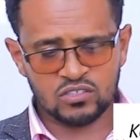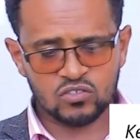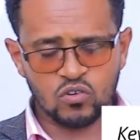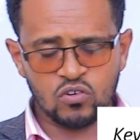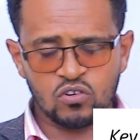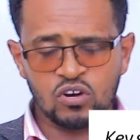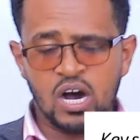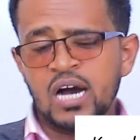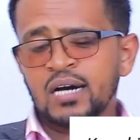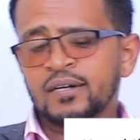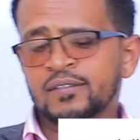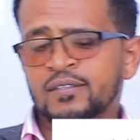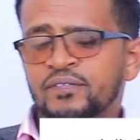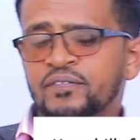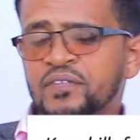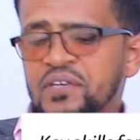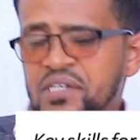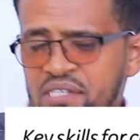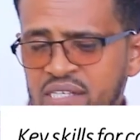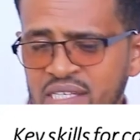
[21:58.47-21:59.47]
So the
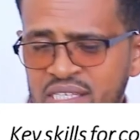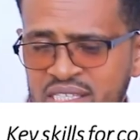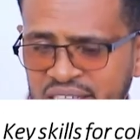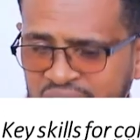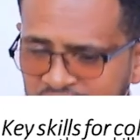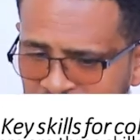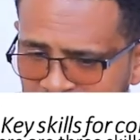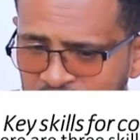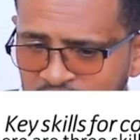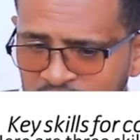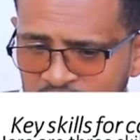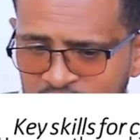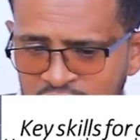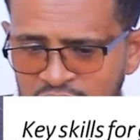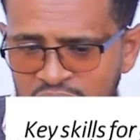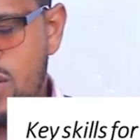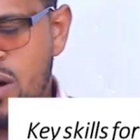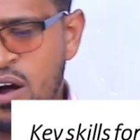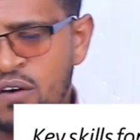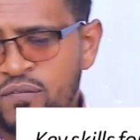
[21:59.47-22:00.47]
first skill
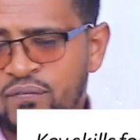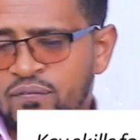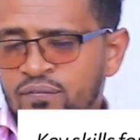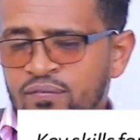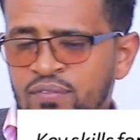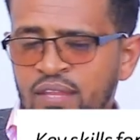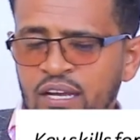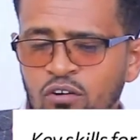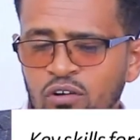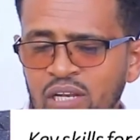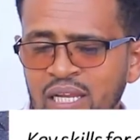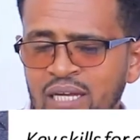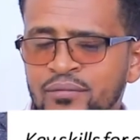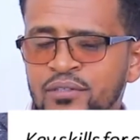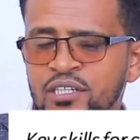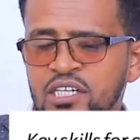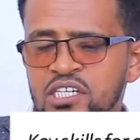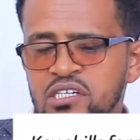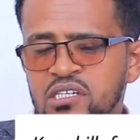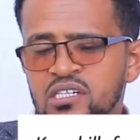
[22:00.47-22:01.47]
of the
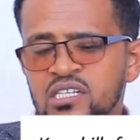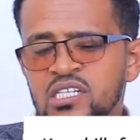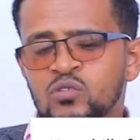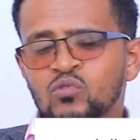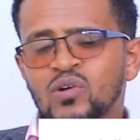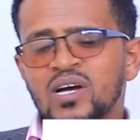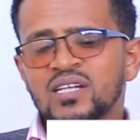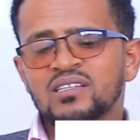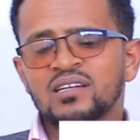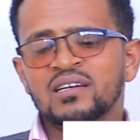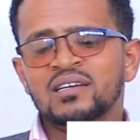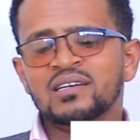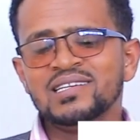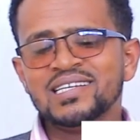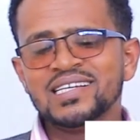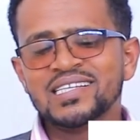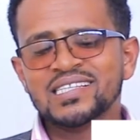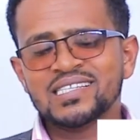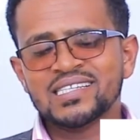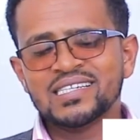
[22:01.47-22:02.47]
collaboration is what?
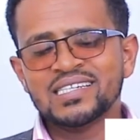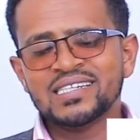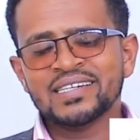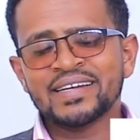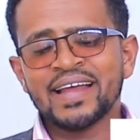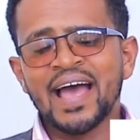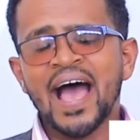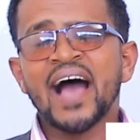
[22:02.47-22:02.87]
Listen